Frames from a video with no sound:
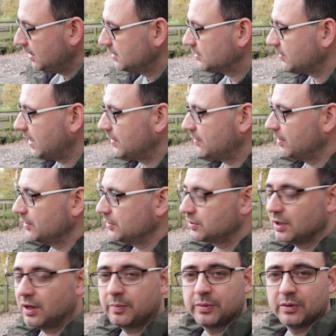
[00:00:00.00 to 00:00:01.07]
so either on the
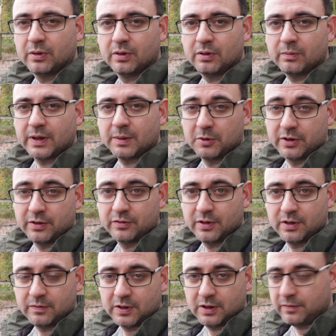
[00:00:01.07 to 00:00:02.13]
top or when I'm looking
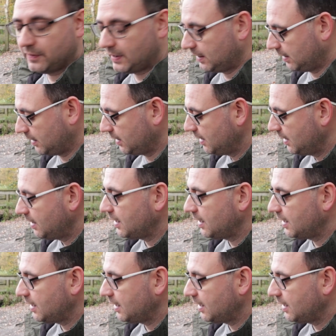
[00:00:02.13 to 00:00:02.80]
through the viewfinder,